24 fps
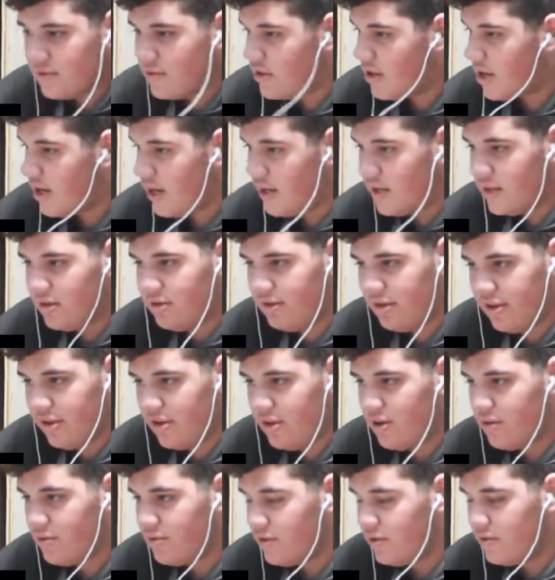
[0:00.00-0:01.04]
Alright, here you
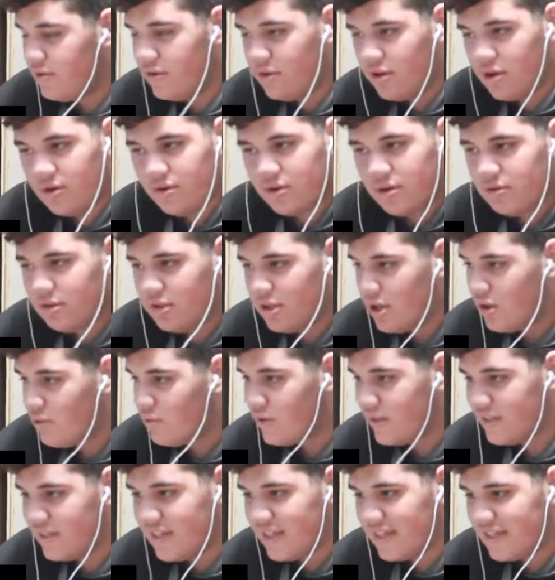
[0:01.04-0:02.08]
go, here you go, here you go.
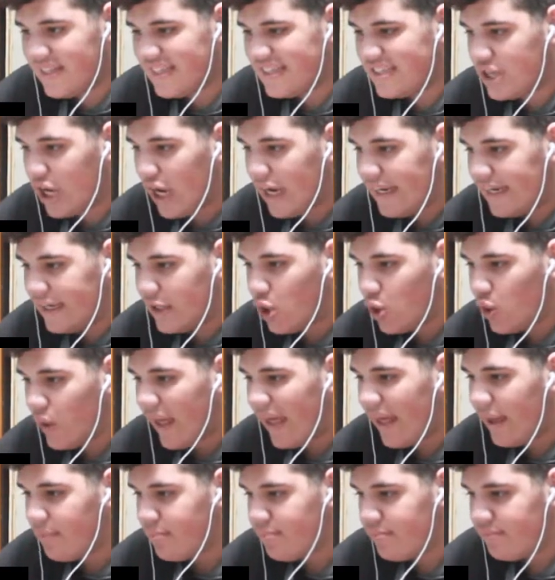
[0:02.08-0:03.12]
Let's get this started, no
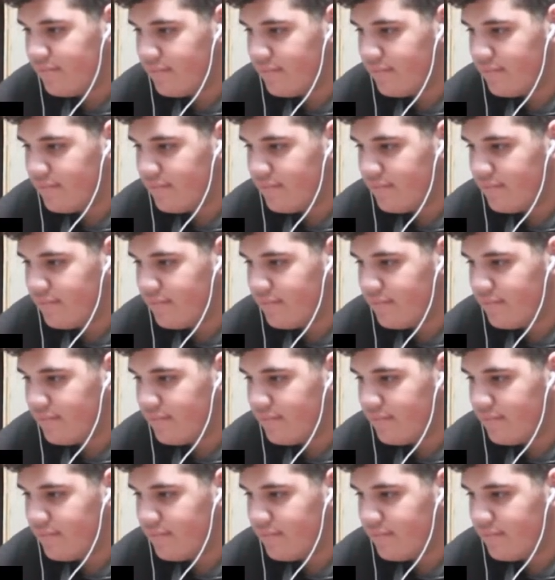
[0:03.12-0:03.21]
cap.